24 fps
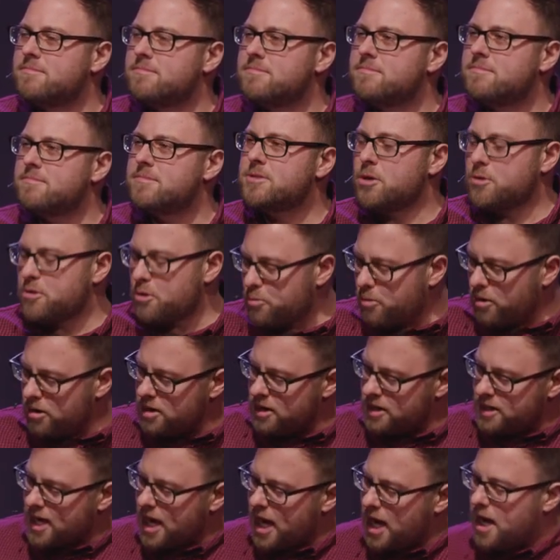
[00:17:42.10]
So the Word
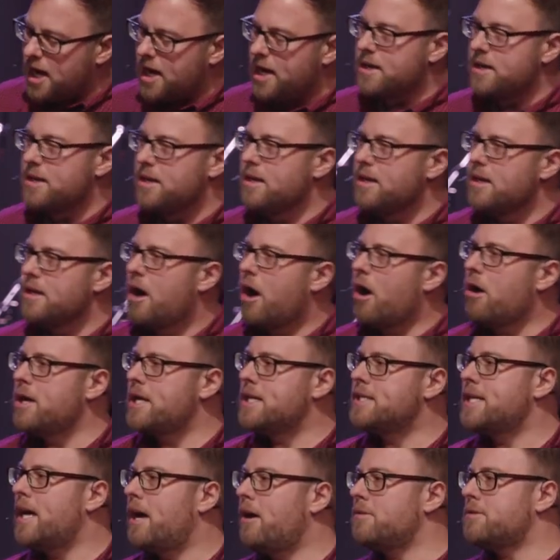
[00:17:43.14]
of God already
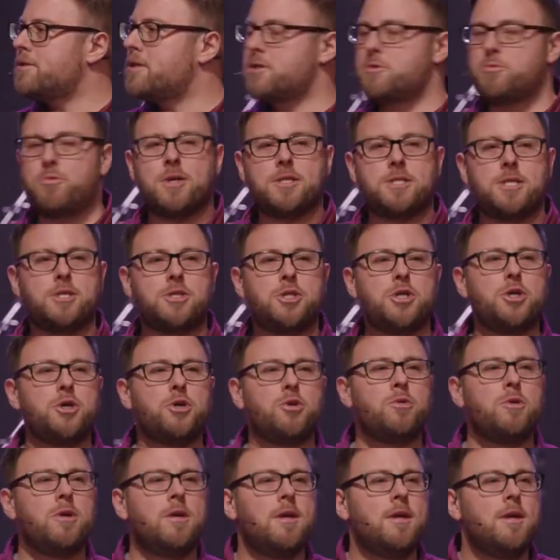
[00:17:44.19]
tells us what to
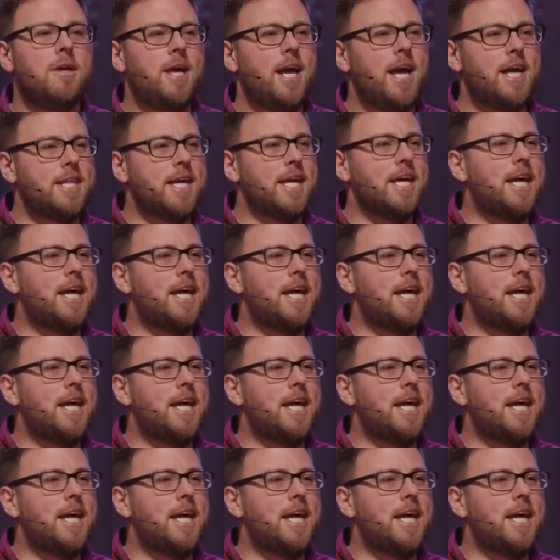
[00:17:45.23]
do, and then